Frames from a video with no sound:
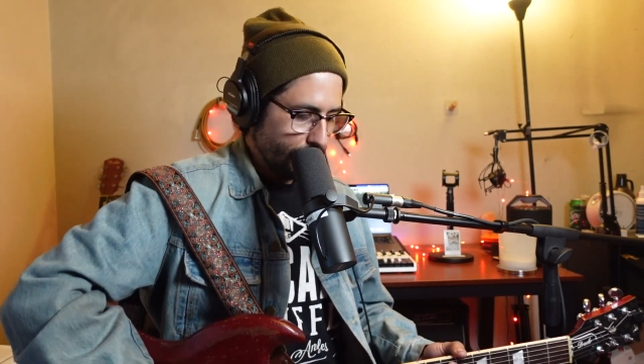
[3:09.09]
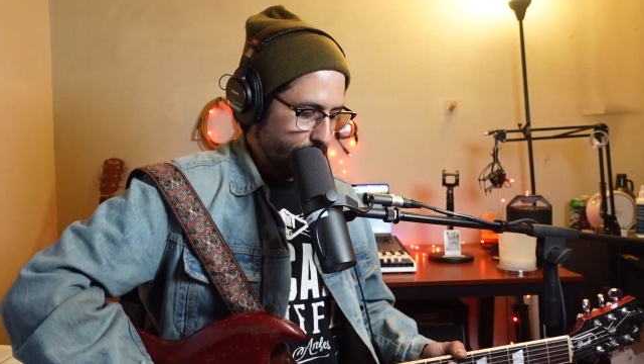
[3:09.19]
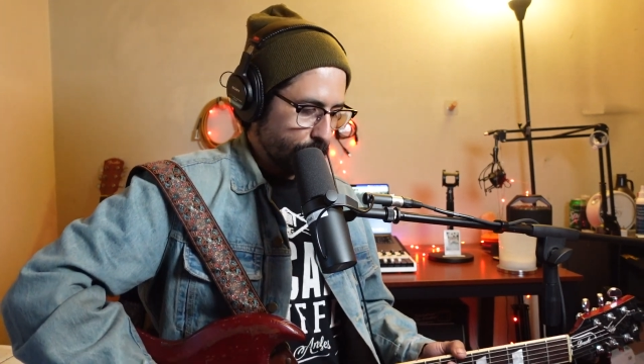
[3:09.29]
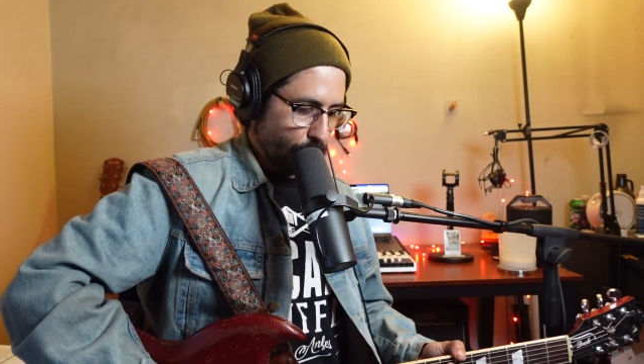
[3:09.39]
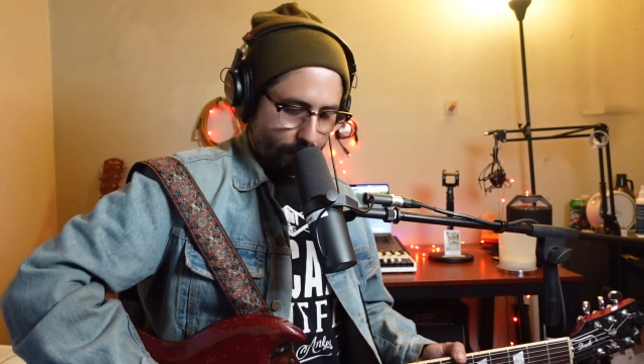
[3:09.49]

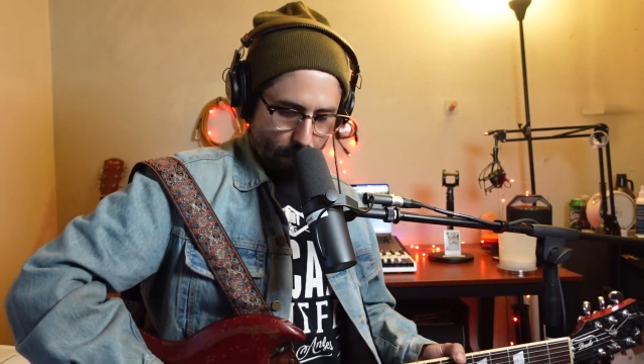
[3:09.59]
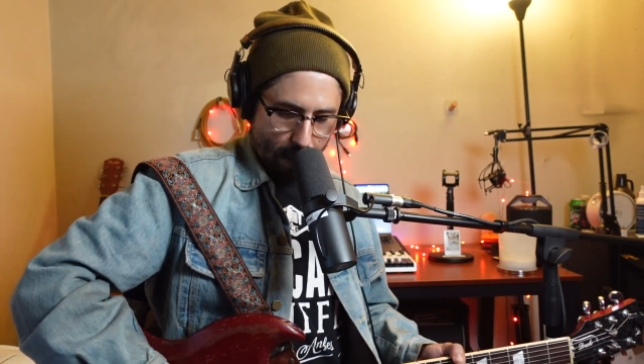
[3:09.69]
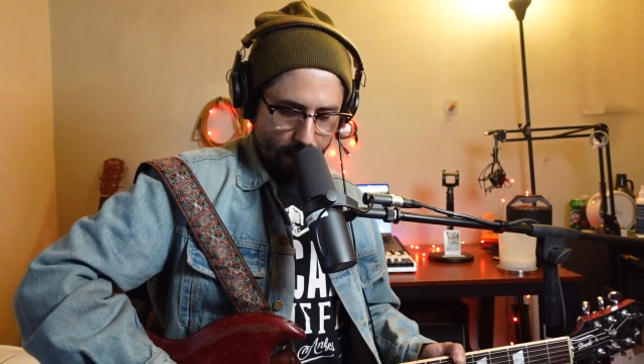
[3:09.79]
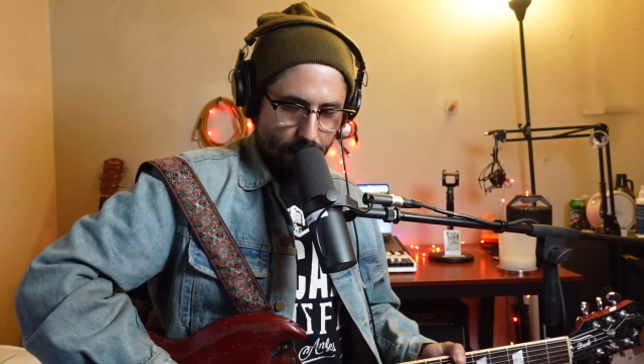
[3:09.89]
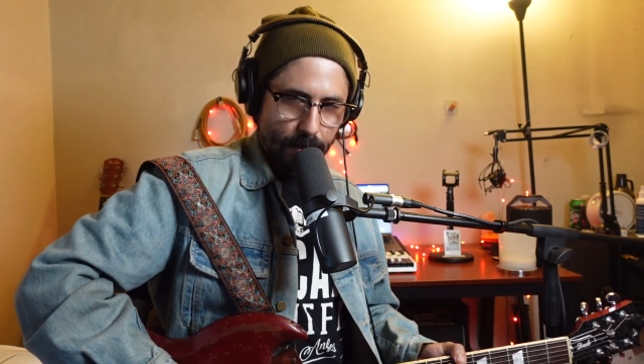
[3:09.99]
So what you
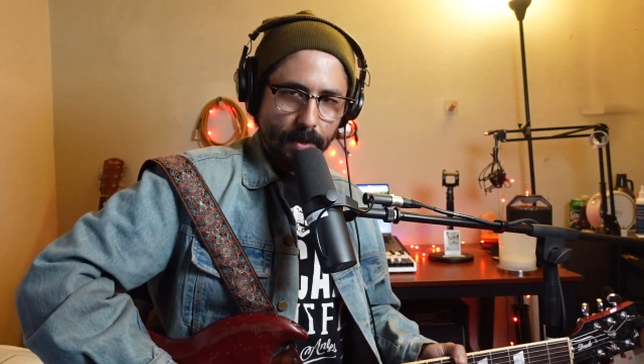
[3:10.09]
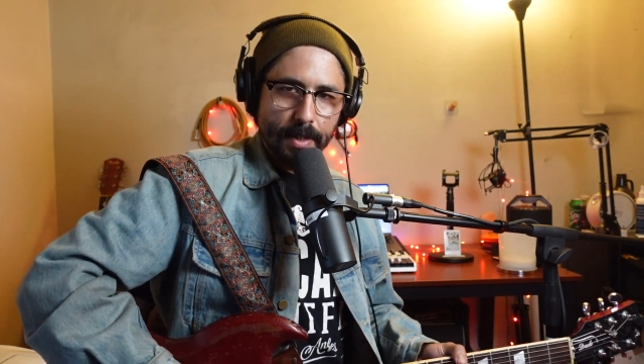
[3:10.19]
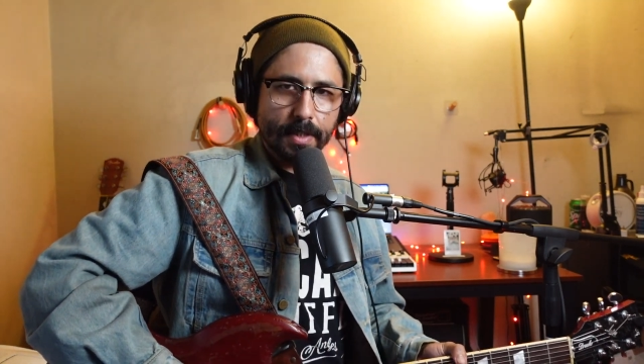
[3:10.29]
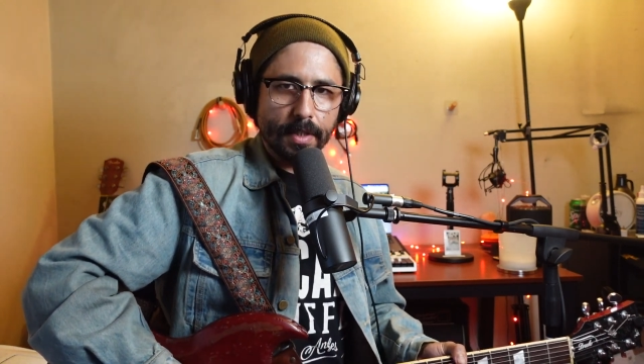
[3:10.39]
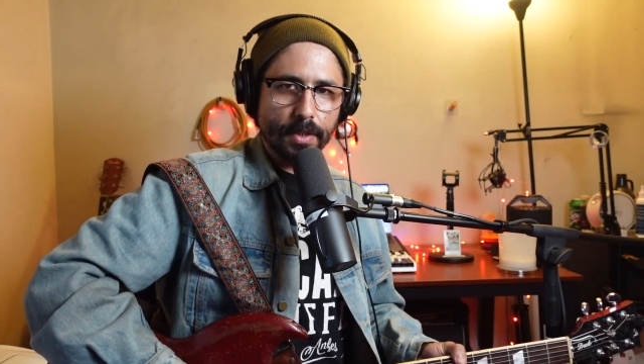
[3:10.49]
want to do
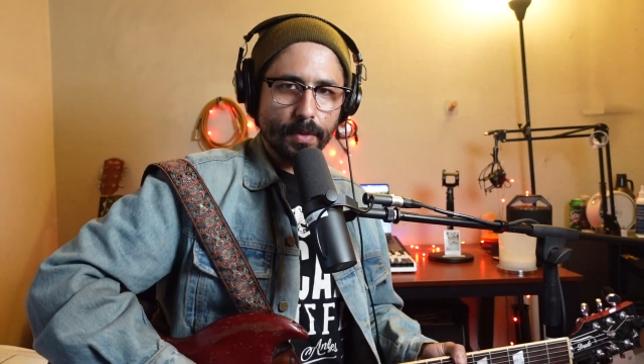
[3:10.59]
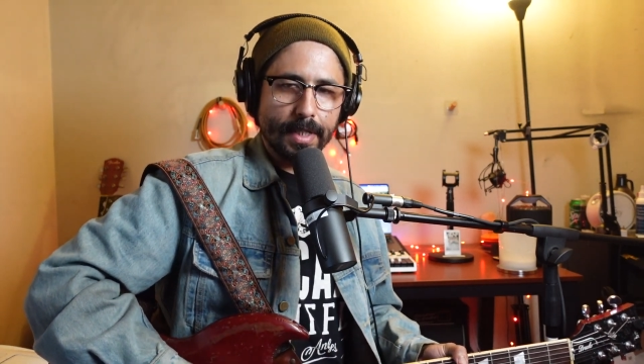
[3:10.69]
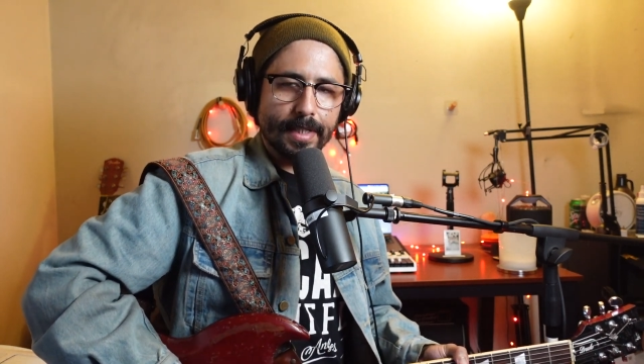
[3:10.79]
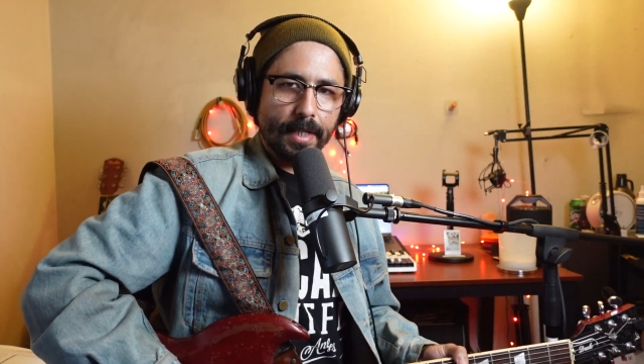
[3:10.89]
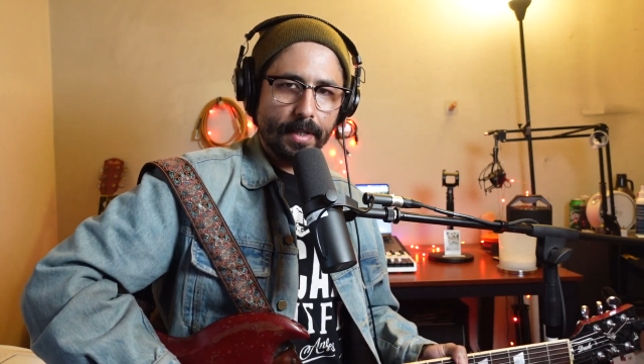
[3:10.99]
is the
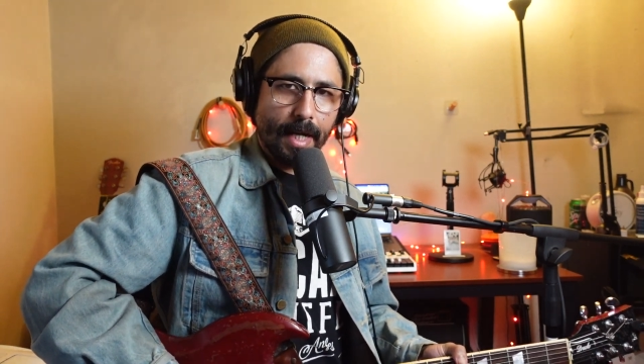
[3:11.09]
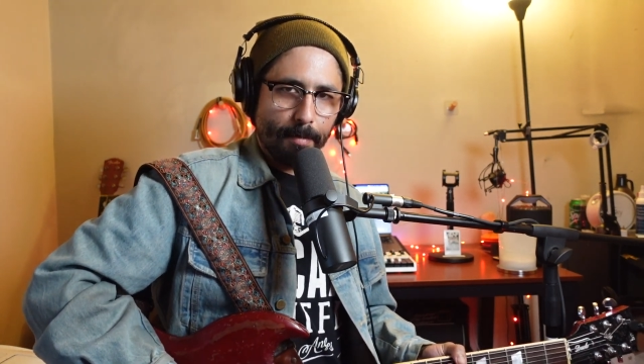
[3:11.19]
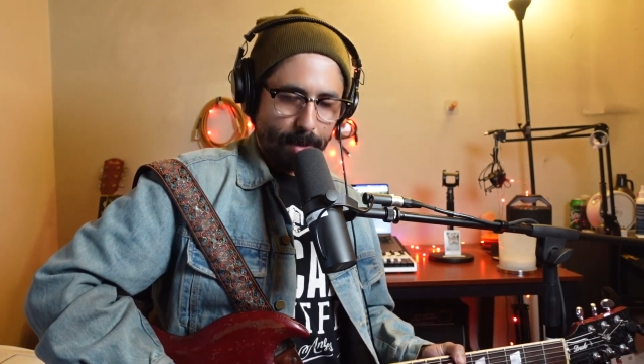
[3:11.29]
strings that you're not